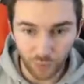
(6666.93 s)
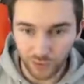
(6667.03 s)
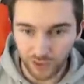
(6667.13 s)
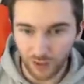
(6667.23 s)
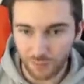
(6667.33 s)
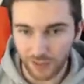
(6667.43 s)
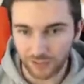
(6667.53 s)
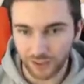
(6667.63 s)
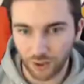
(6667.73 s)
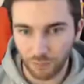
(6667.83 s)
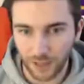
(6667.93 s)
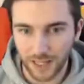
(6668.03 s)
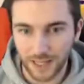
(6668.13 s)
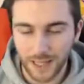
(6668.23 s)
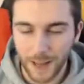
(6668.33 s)
the Dark Matter is going to
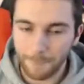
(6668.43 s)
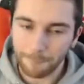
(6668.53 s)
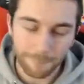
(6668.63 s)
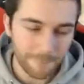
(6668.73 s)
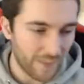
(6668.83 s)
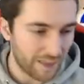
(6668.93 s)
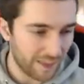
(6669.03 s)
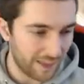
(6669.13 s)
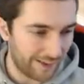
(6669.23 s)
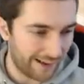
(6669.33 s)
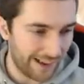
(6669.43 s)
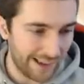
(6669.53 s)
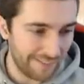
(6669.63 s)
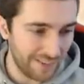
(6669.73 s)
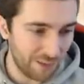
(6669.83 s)
be, I
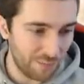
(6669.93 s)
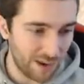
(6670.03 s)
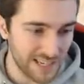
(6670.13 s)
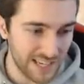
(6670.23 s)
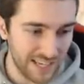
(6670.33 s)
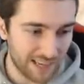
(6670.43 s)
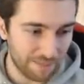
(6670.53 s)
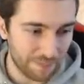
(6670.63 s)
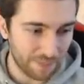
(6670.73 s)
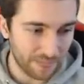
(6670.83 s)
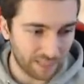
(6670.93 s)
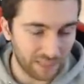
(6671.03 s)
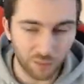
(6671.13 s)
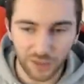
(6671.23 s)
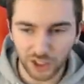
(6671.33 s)
have no idea. I think
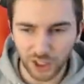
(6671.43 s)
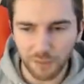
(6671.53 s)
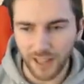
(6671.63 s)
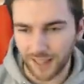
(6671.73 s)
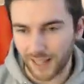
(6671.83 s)
it'll be a Jimmer.